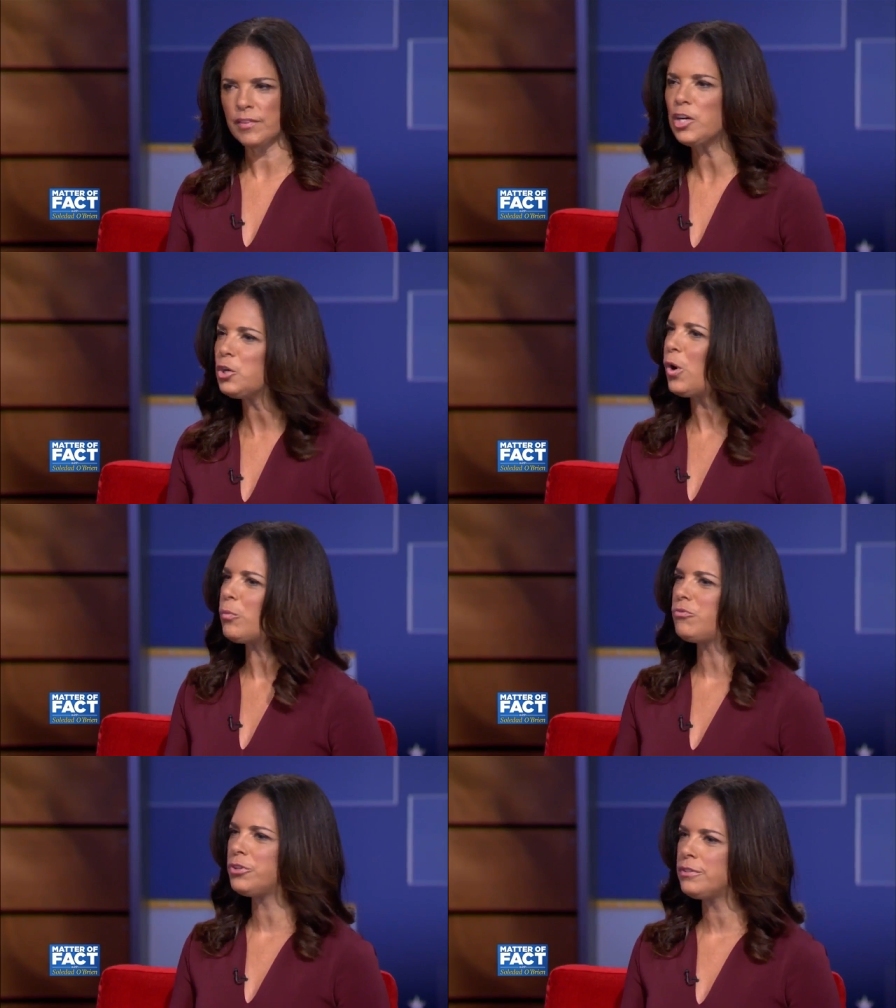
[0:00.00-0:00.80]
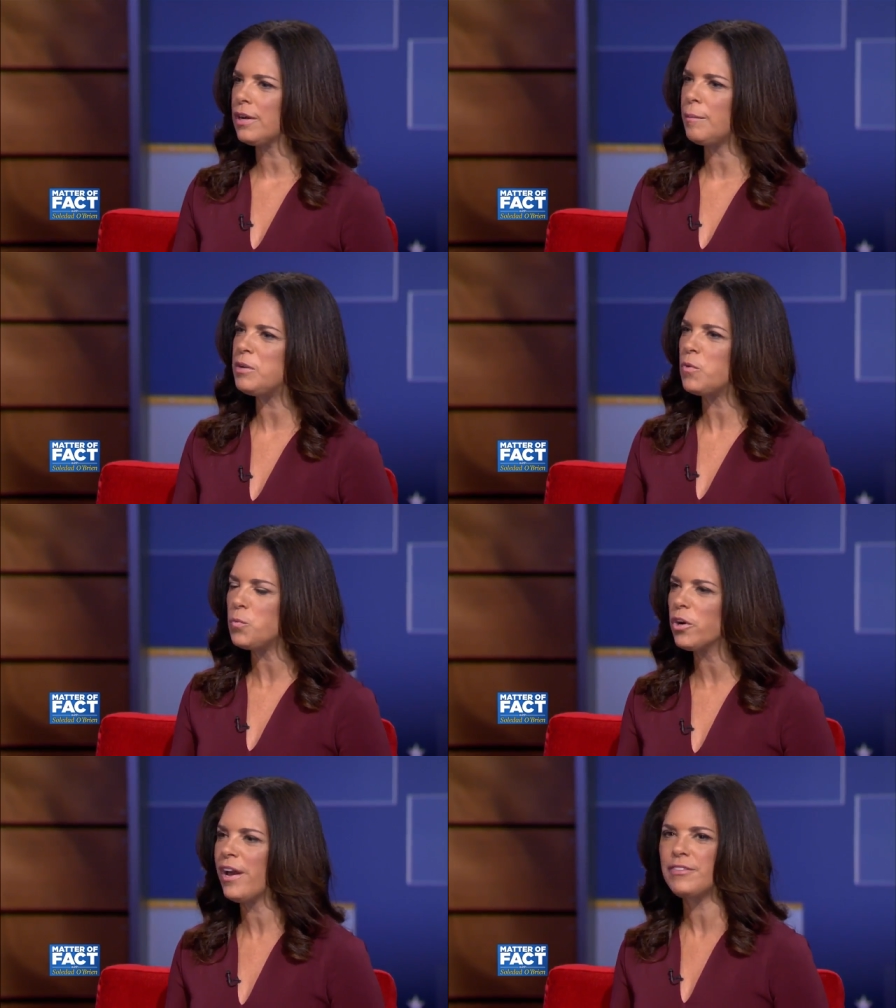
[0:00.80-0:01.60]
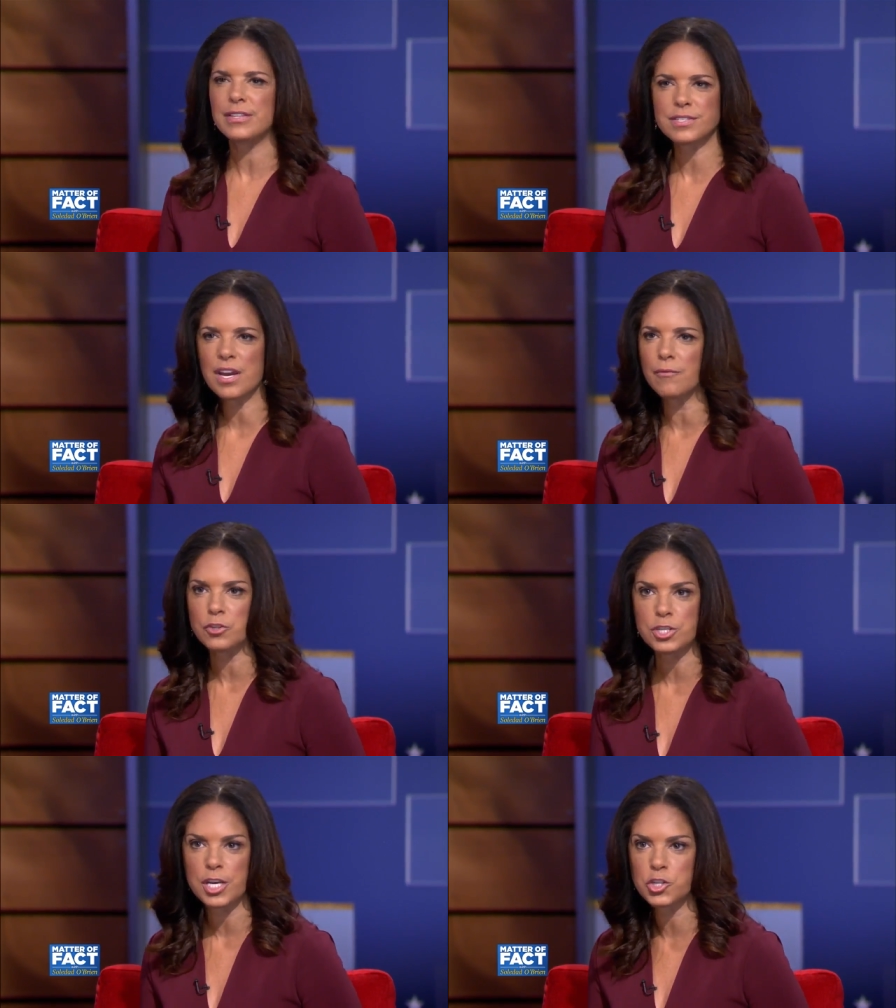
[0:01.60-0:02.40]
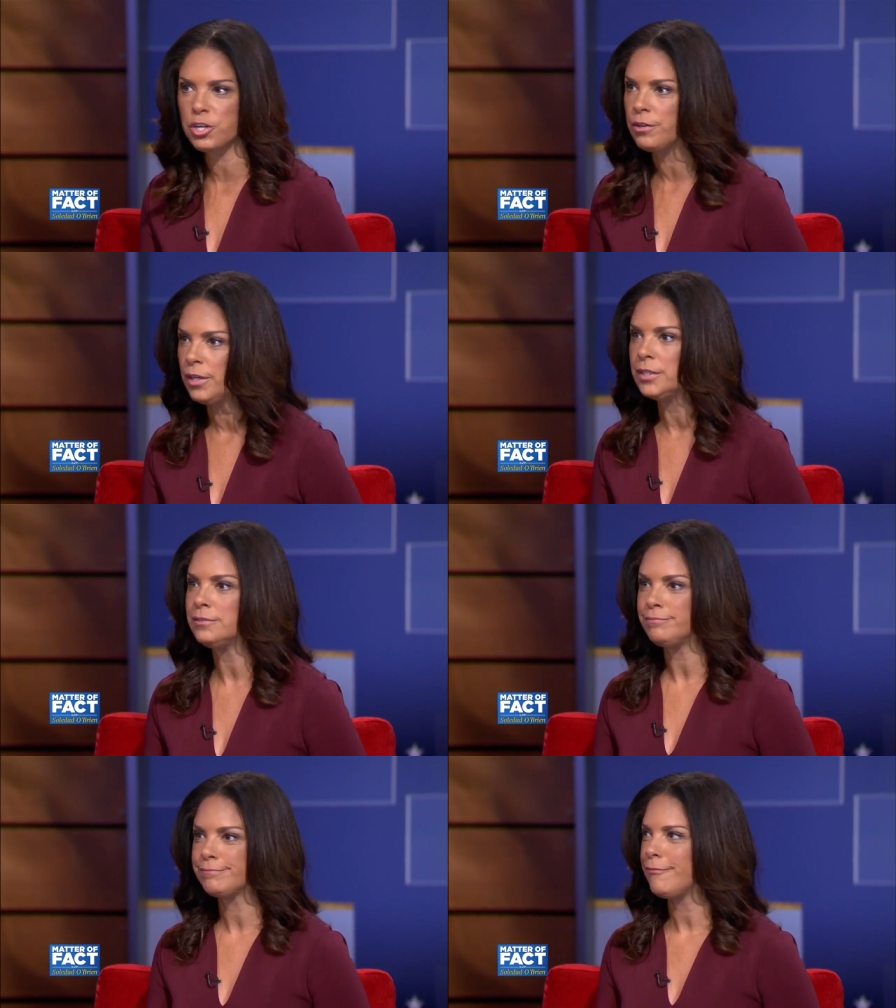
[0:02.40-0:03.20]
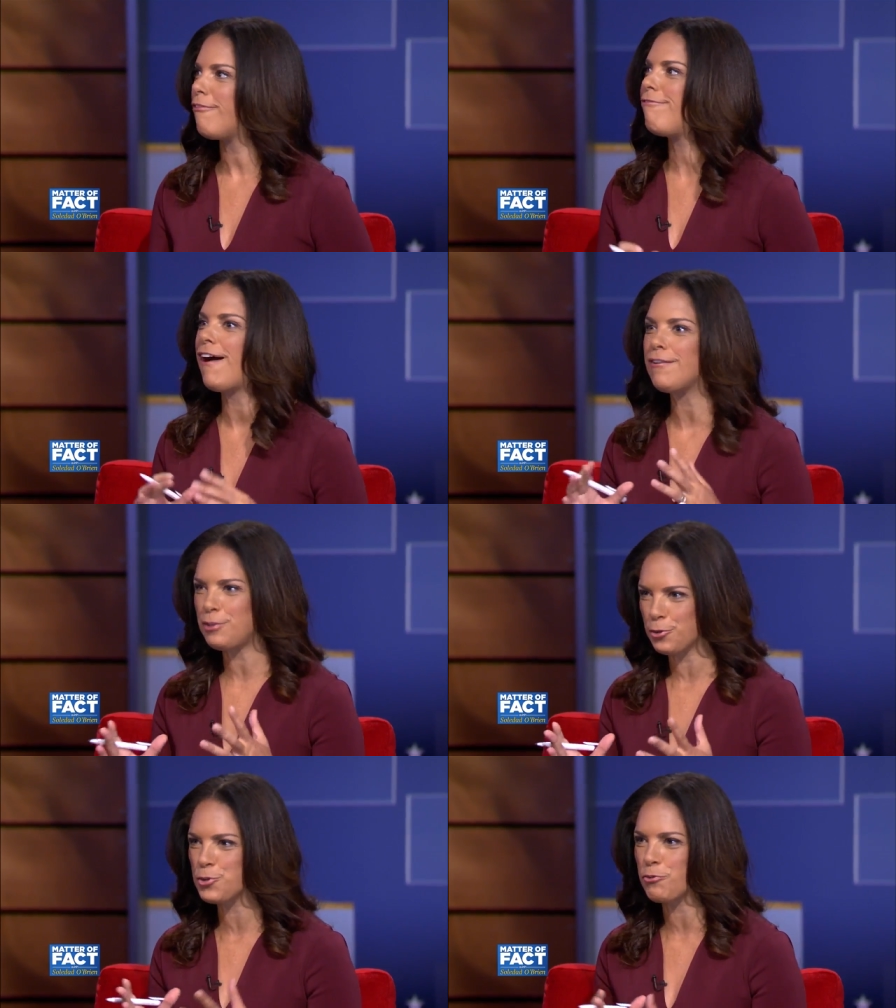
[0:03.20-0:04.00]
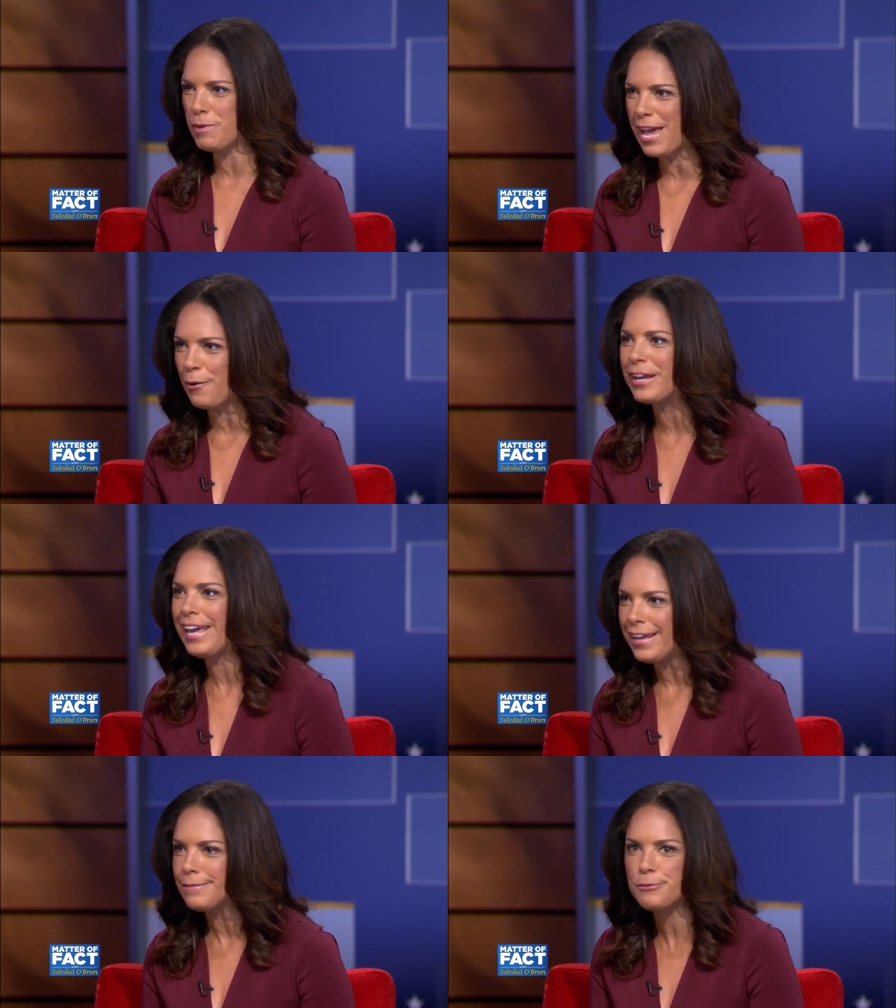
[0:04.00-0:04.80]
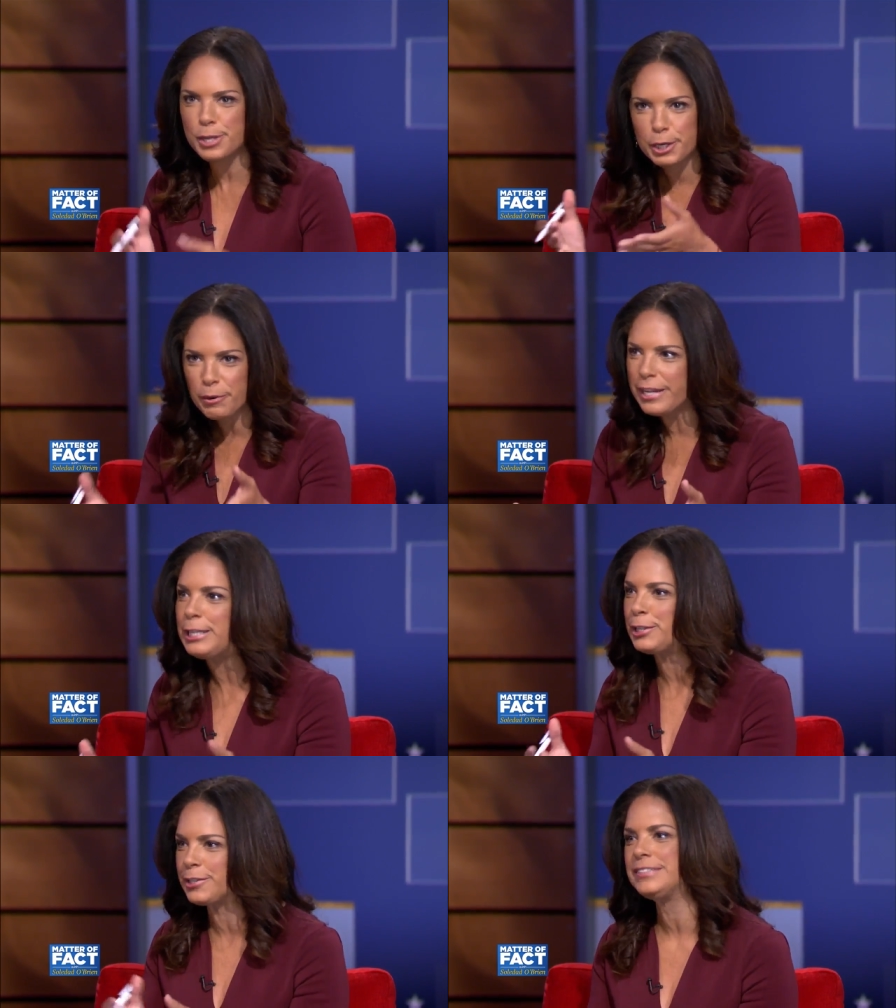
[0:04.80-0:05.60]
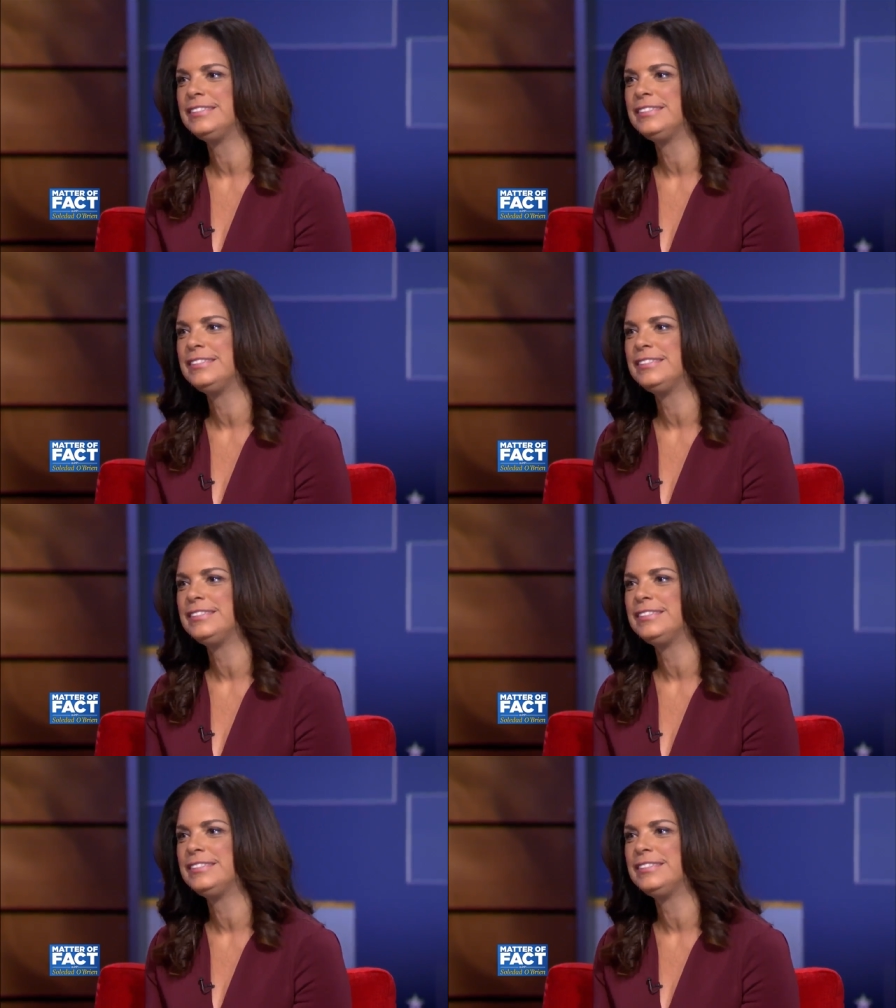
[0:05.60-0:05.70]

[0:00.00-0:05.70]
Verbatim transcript: Are you hopeful? I mean, when we're having this conversation five years from now, again, sitting right here,